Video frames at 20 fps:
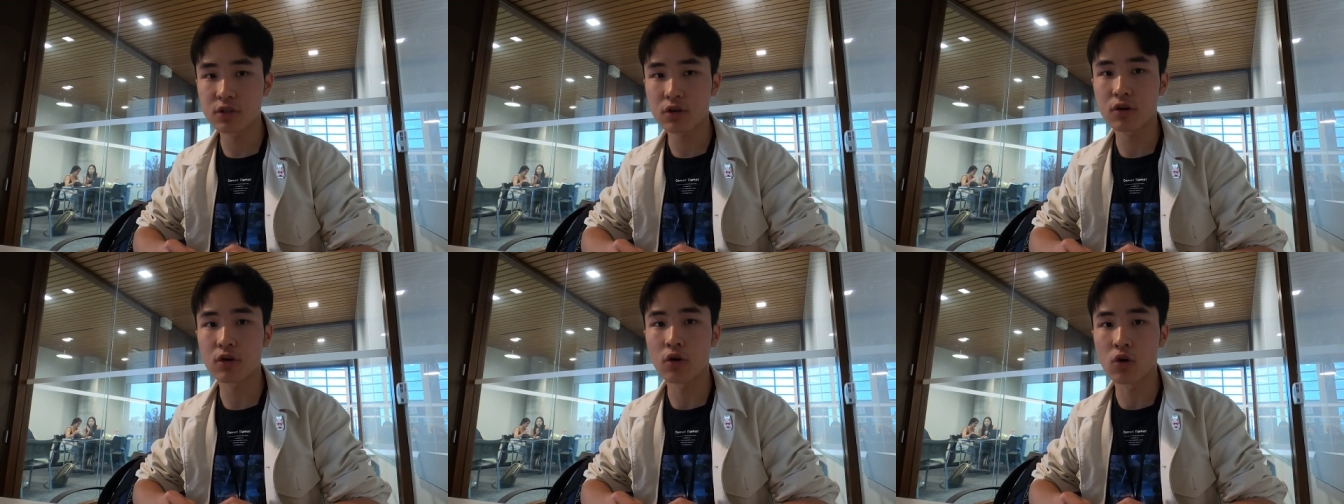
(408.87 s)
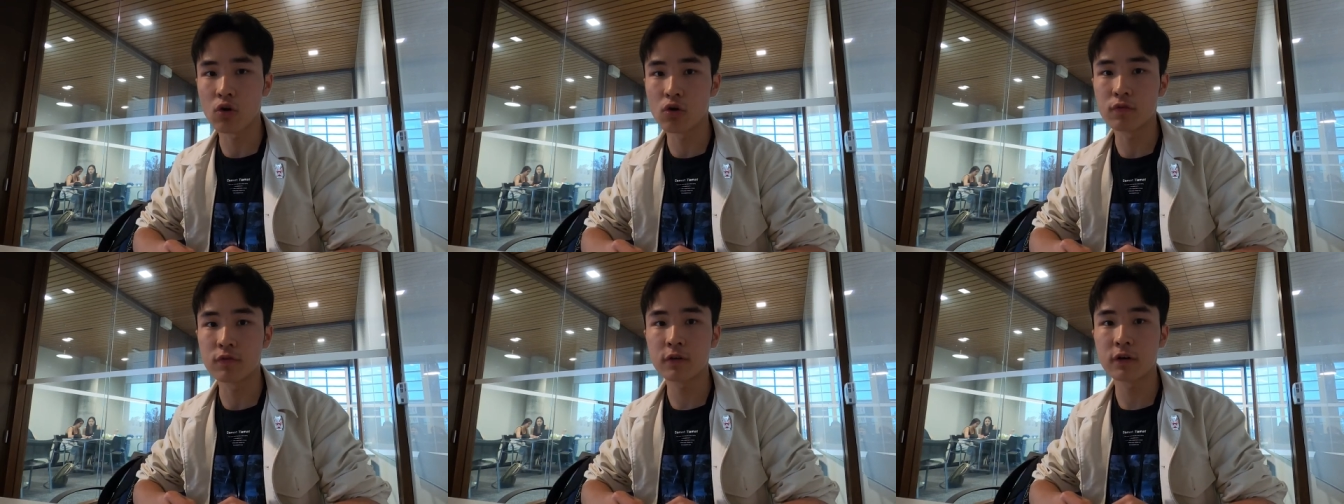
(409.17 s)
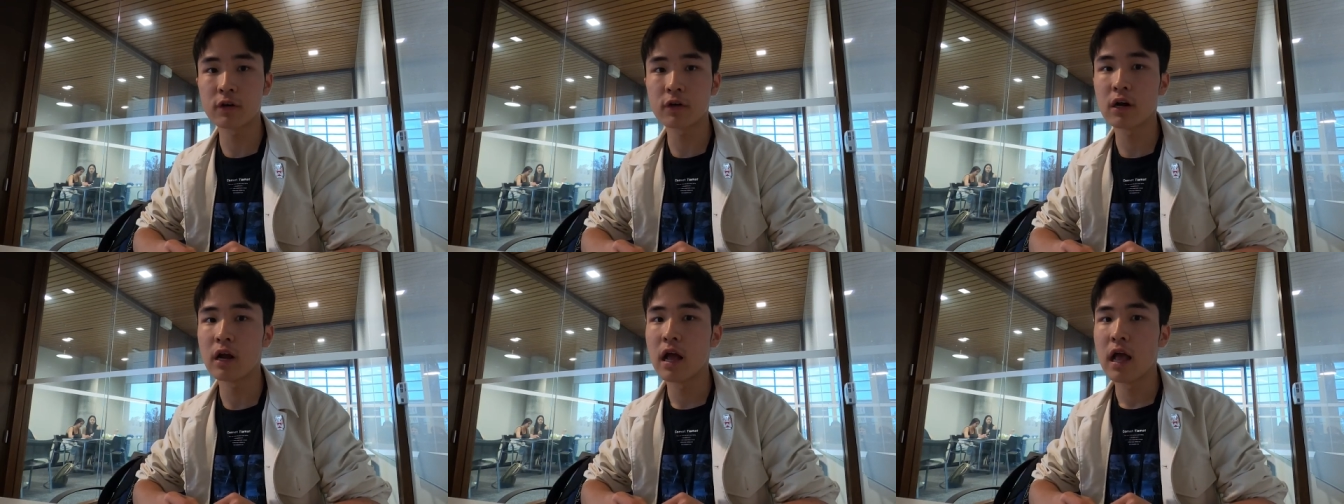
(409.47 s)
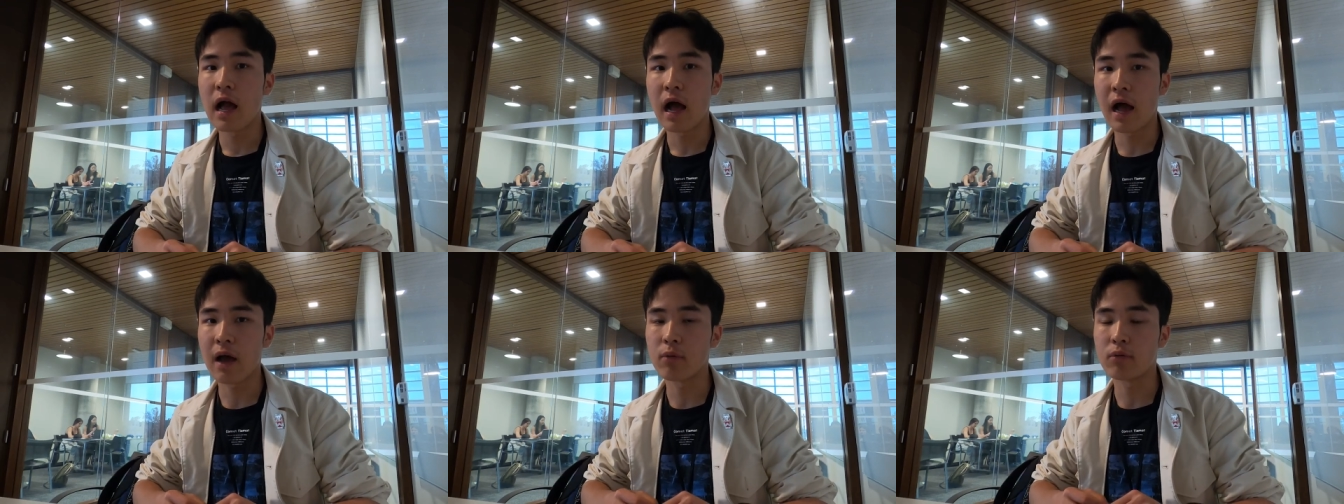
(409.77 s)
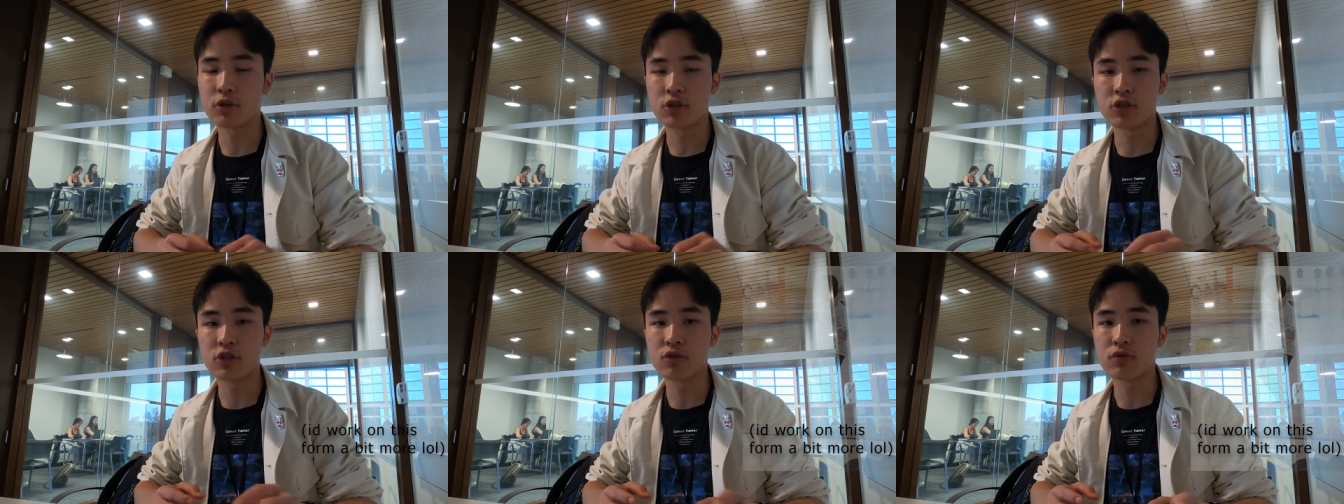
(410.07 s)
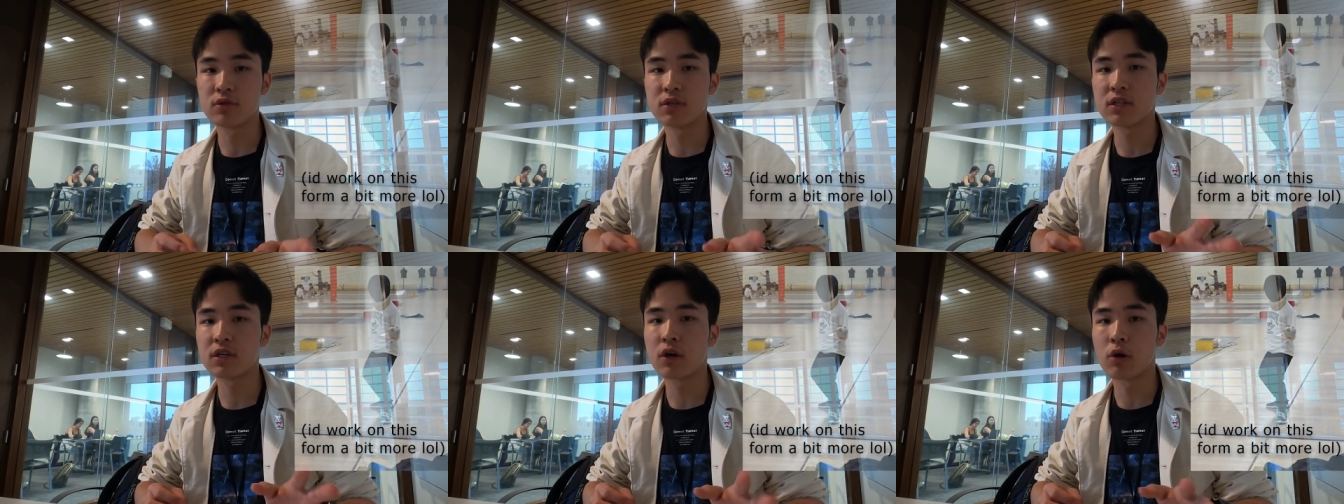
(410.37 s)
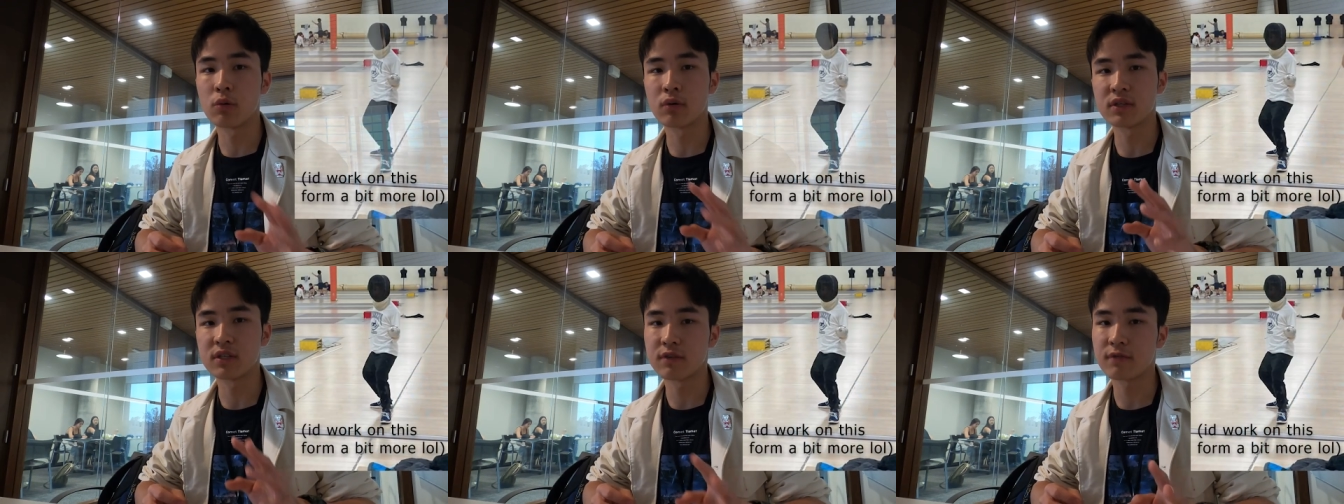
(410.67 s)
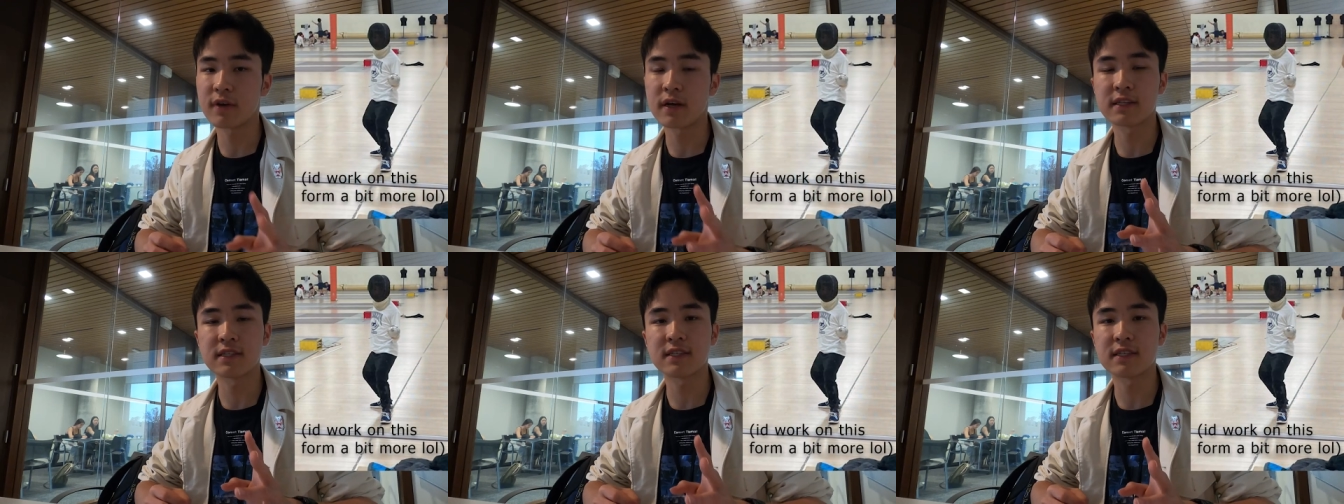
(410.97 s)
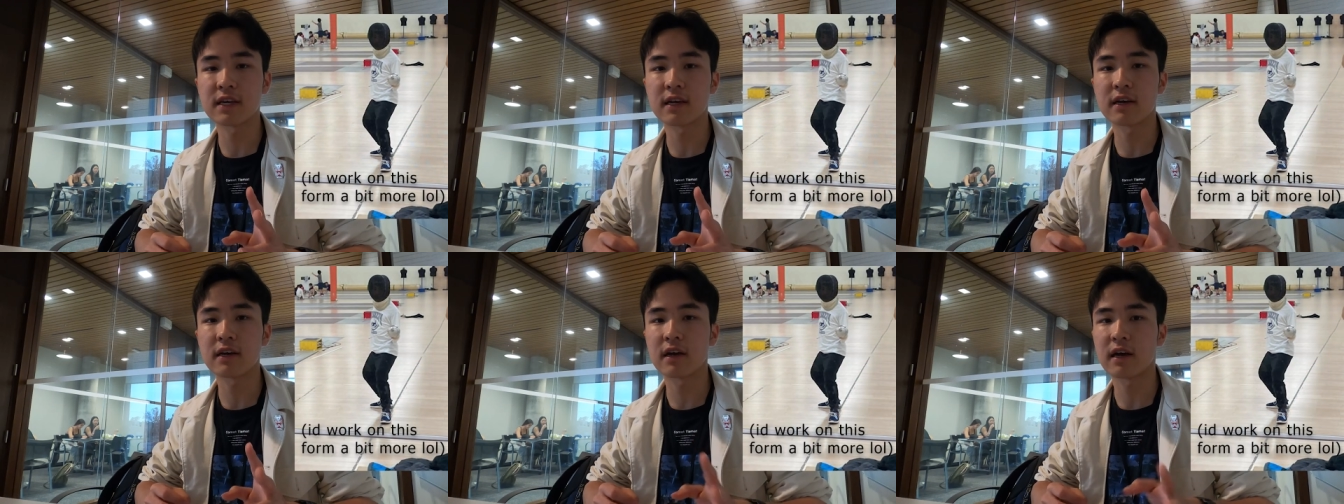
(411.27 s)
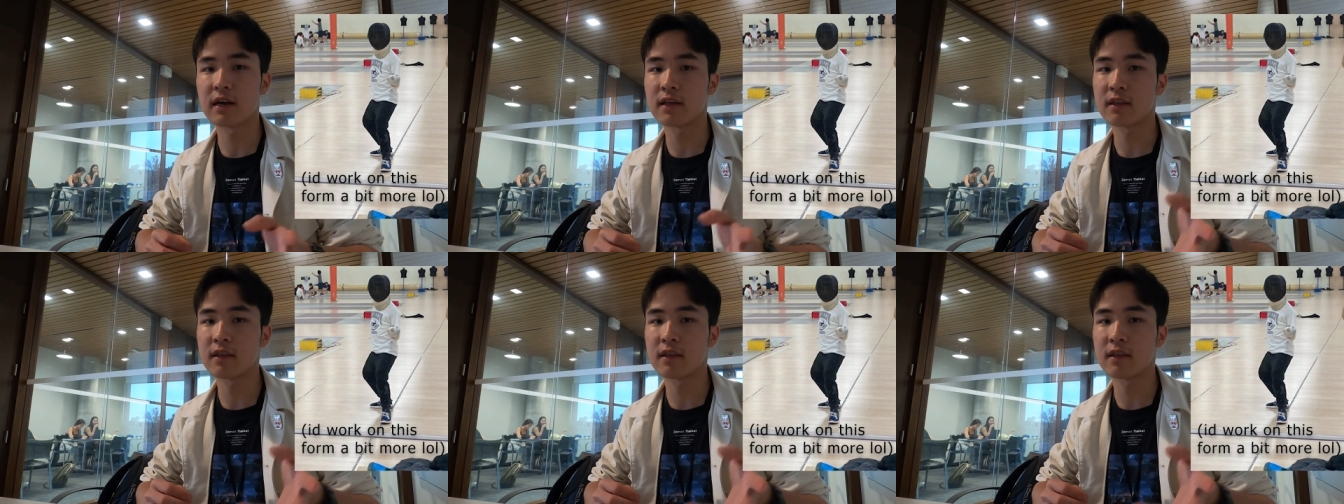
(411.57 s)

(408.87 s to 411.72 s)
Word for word: start over, I would choose to go into fencing.